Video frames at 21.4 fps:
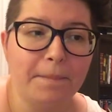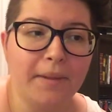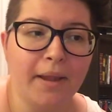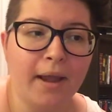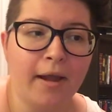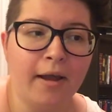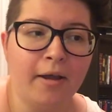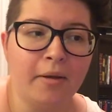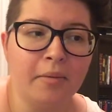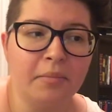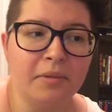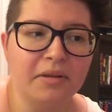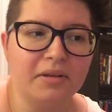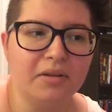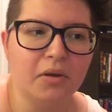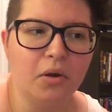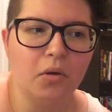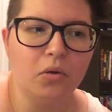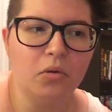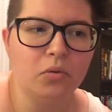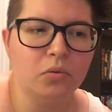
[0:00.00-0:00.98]
Like
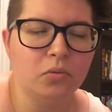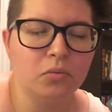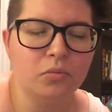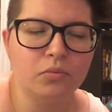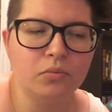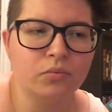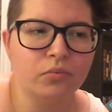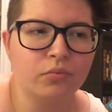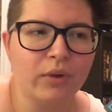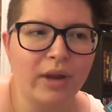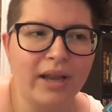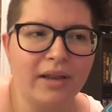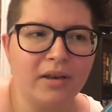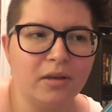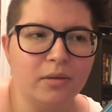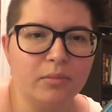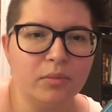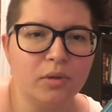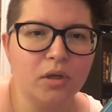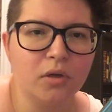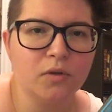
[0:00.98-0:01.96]
the whole
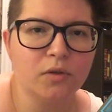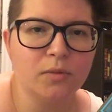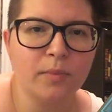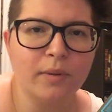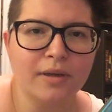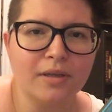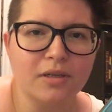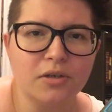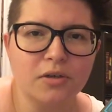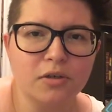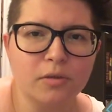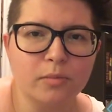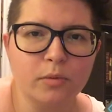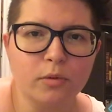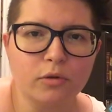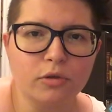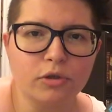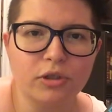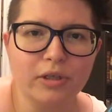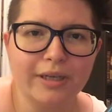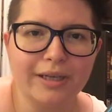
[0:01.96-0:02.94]
random Ghostbusters
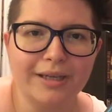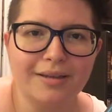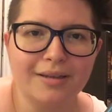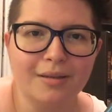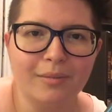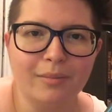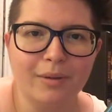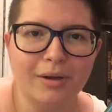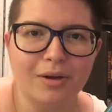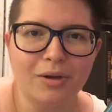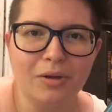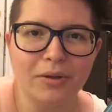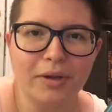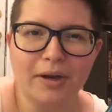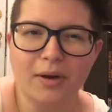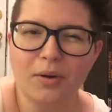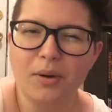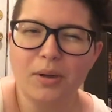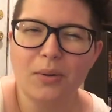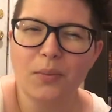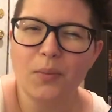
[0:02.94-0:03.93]
bullshit in the middle
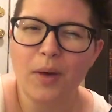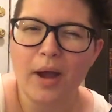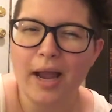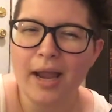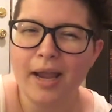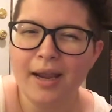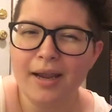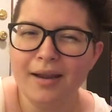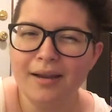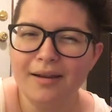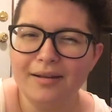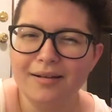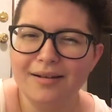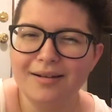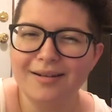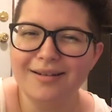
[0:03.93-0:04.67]
there, like why